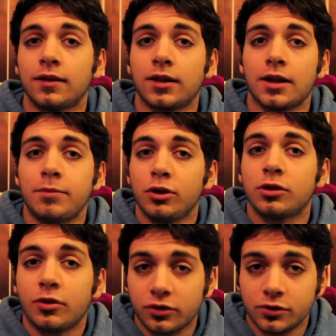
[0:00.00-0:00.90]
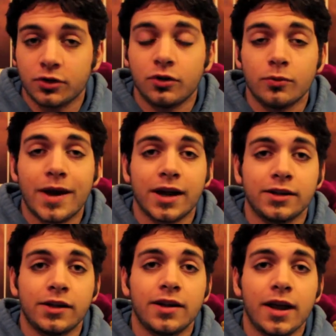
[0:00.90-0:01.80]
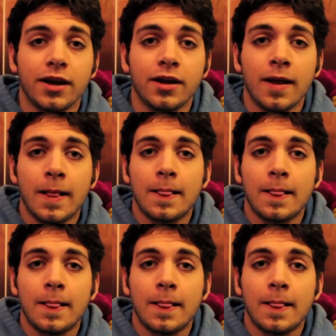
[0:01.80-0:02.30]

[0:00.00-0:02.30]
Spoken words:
like Billy Crystal used to do back in the day.